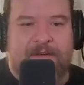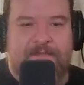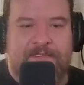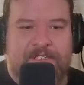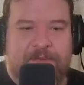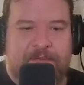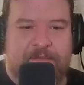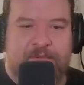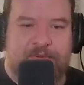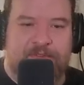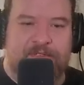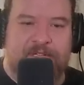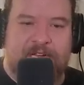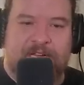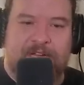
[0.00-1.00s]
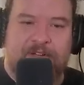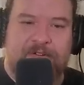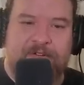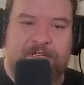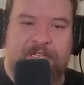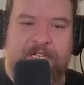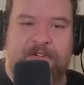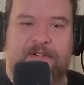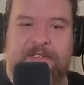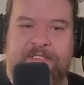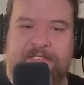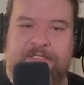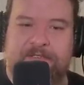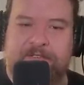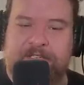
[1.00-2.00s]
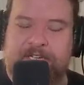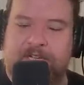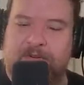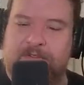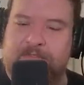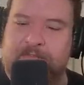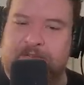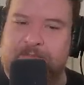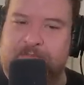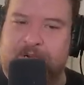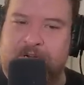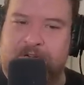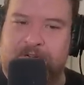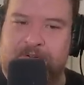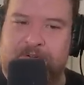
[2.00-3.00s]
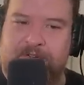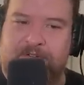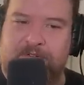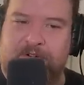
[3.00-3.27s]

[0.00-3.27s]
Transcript: I'm Jimmy Buccellato here in studio with my partner in